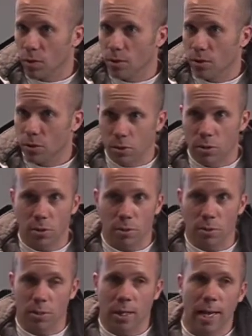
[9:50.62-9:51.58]

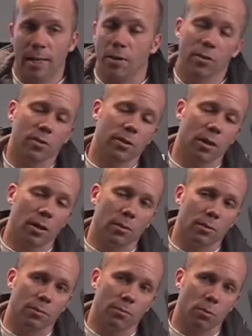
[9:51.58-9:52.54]
to edit the
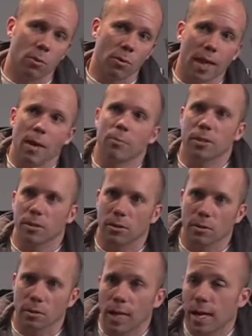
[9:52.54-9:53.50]
sound for that
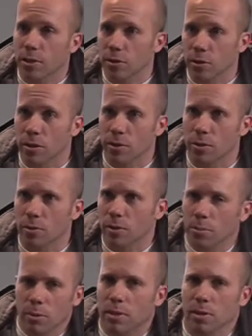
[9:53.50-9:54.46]
particular action on
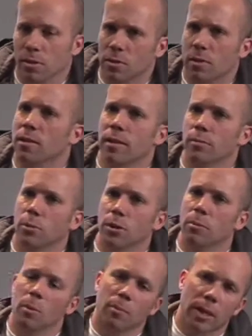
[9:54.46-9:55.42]
screen, because I just had never
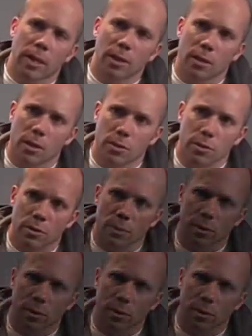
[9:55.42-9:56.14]
really been paying attention to